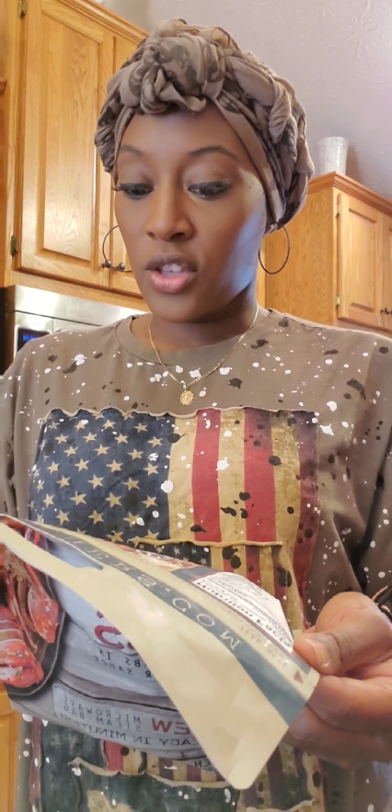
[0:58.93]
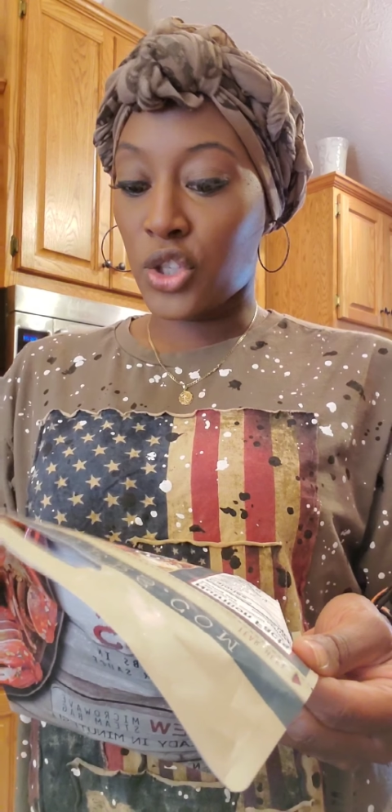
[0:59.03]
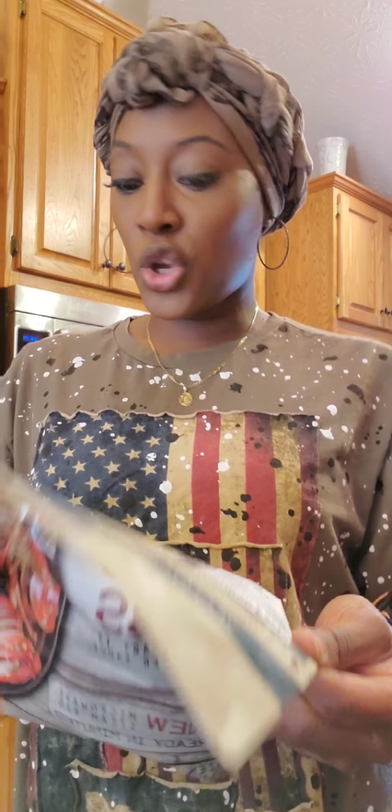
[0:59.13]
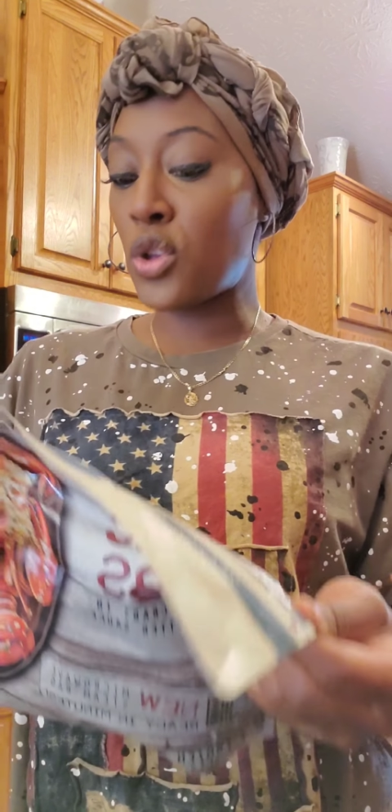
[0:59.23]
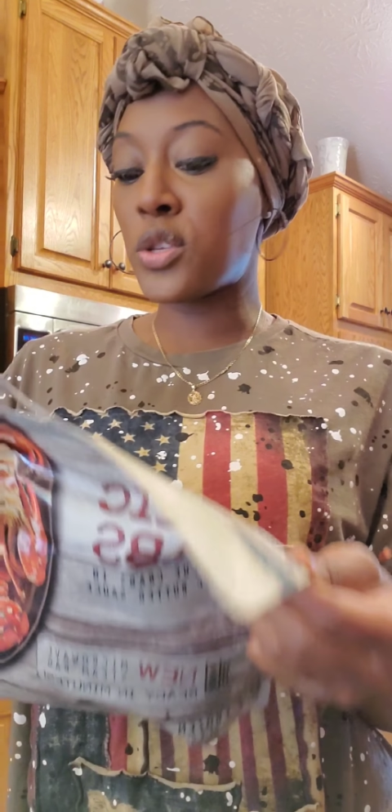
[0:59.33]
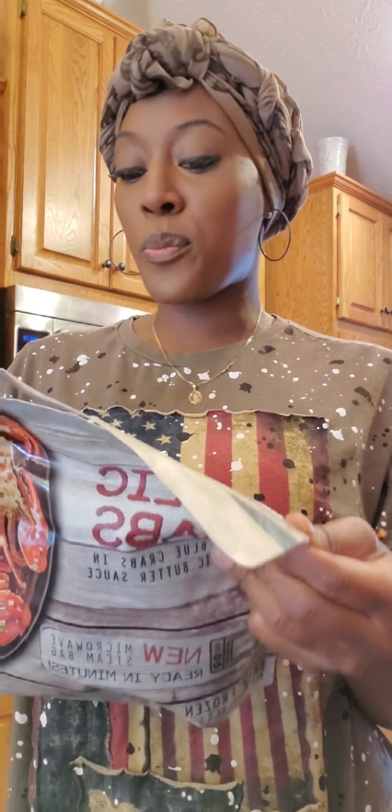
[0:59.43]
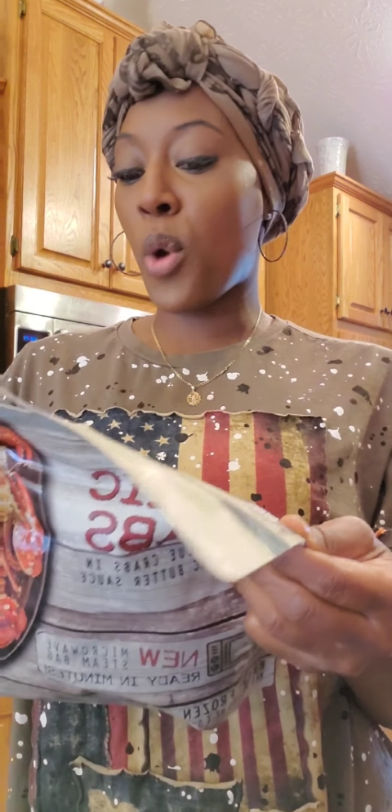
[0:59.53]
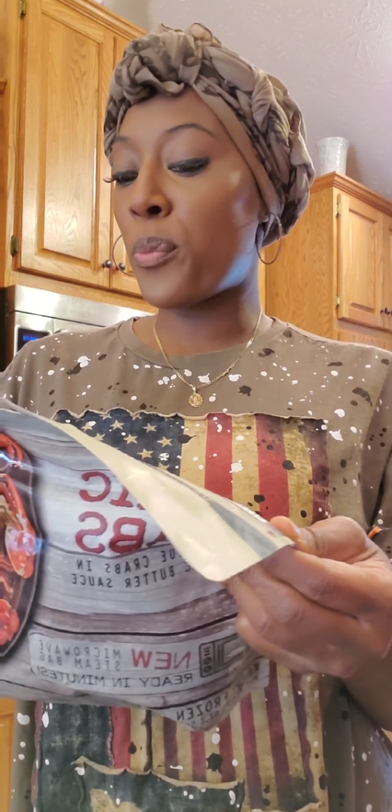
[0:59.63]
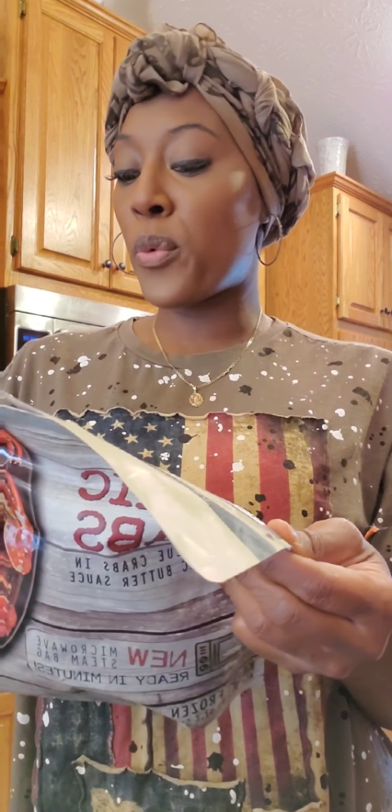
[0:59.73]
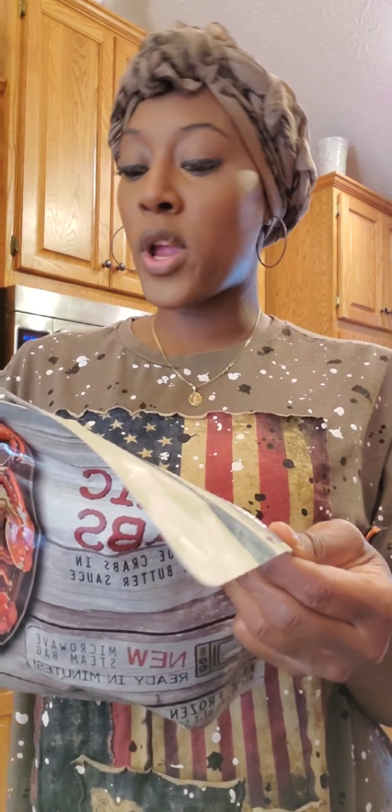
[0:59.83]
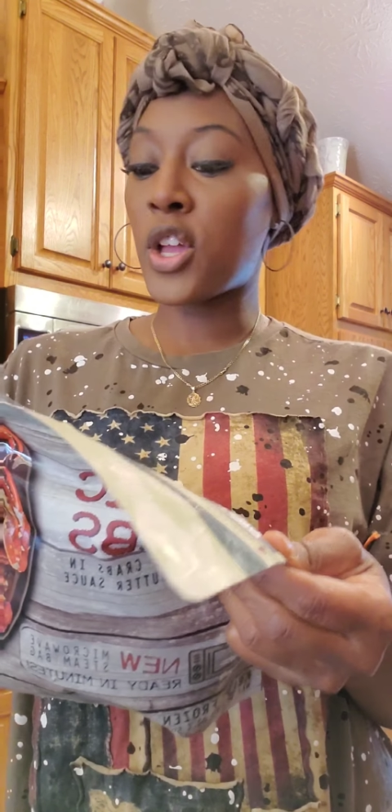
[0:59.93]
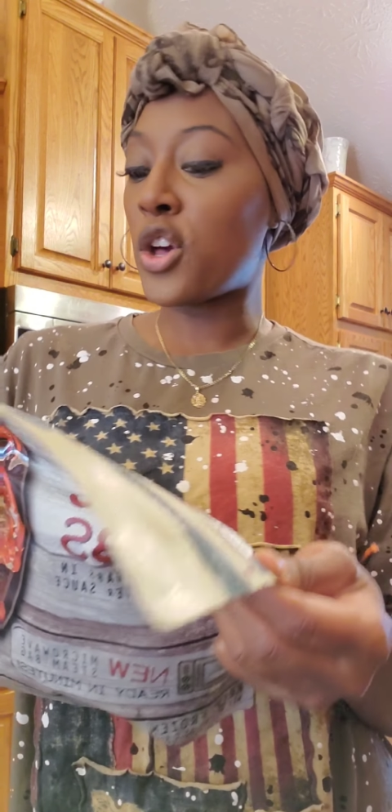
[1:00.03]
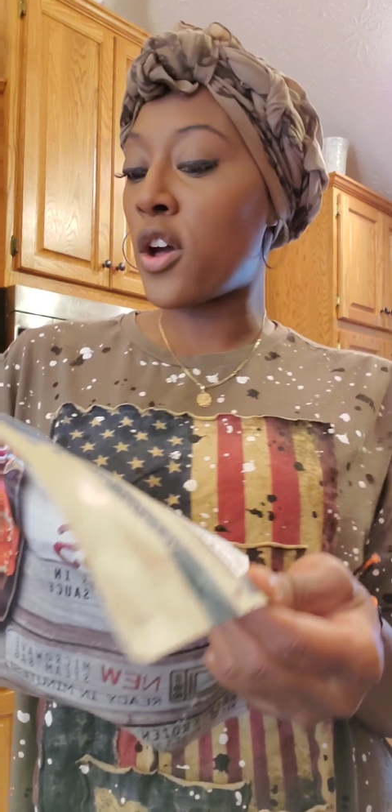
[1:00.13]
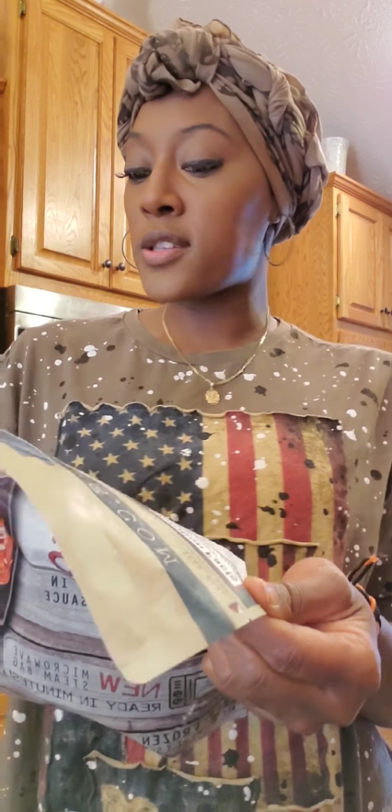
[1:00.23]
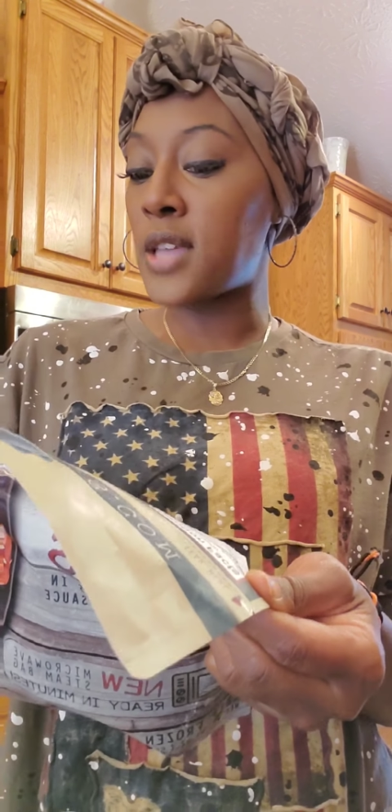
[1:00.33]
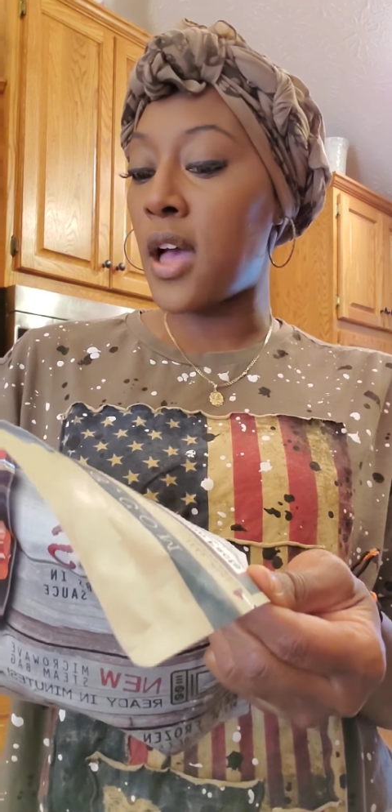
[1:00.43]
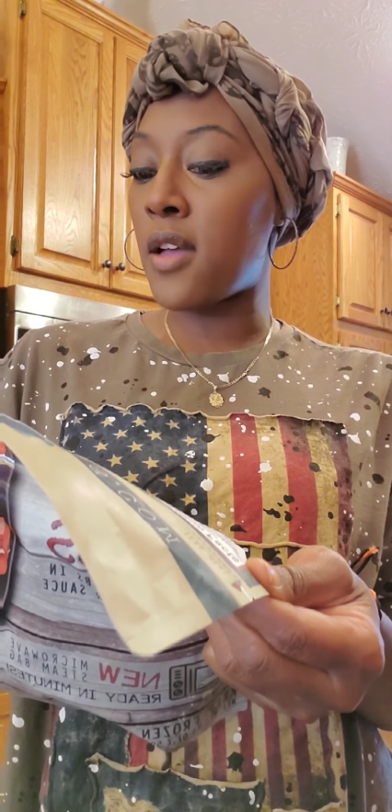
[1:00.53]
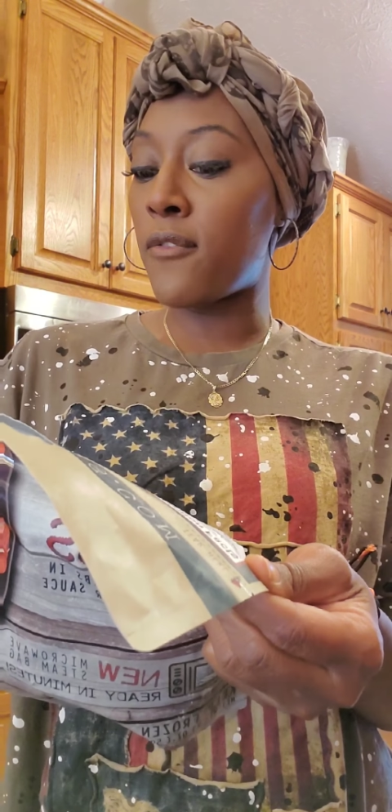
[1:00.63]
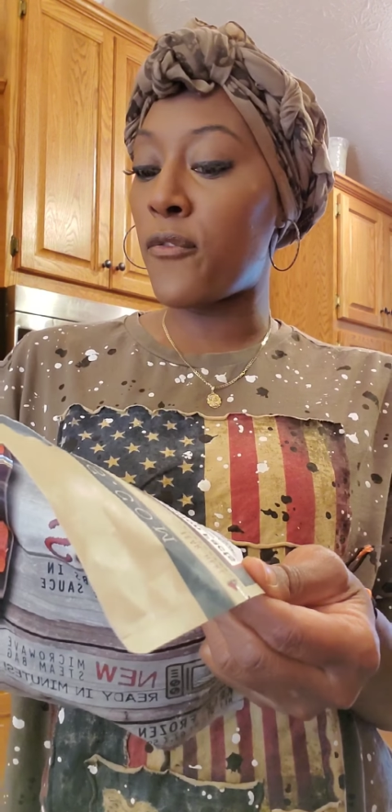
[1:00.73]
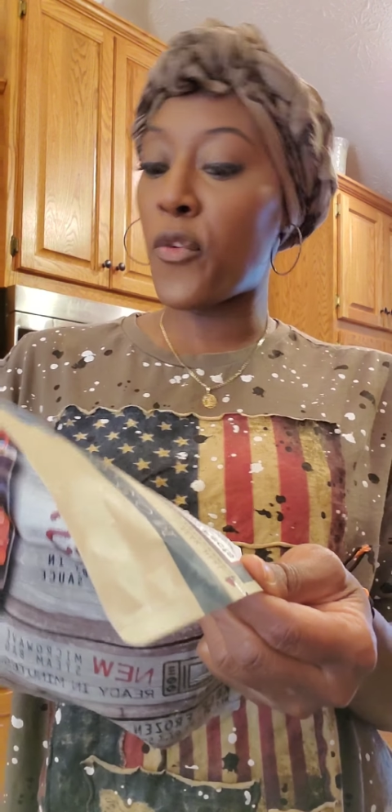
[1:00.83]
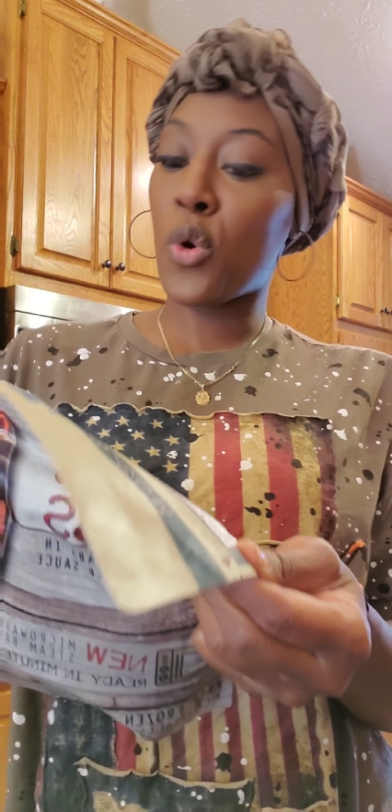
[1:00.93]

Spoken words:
Choose appropriate cook time